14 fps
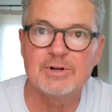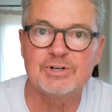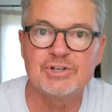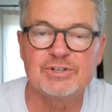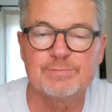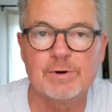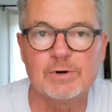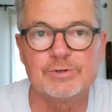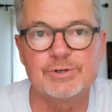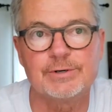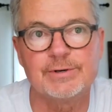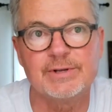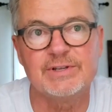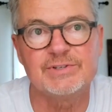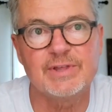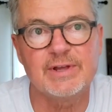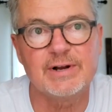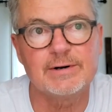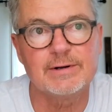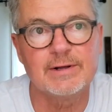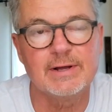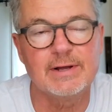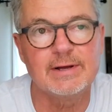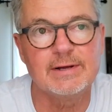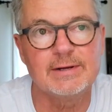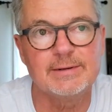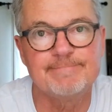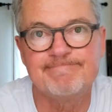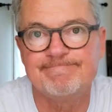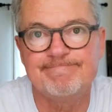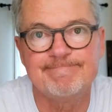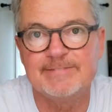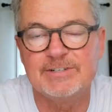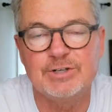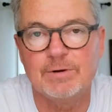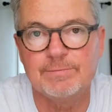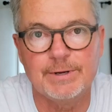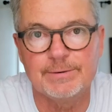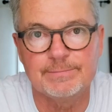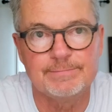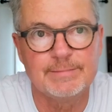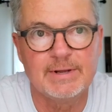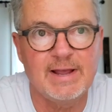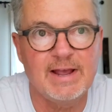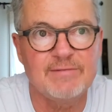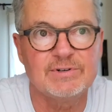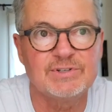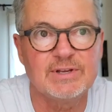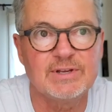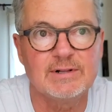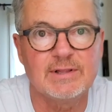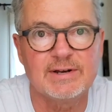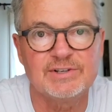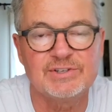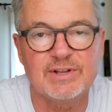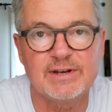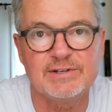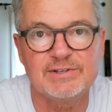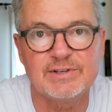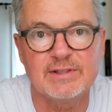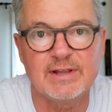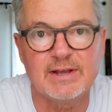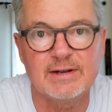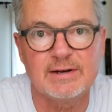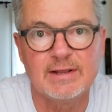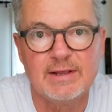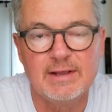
exposure is there? Don't know. Haven't seen a lot of studies on that.